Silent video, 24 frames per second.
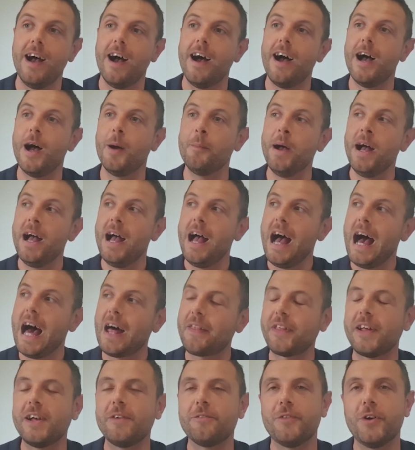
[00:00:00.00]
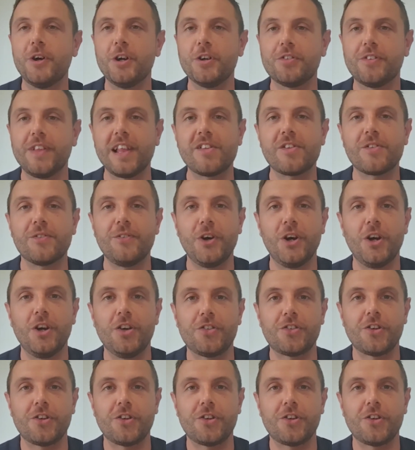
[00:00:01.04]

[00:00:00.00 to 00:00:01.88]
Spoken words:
I think first things first,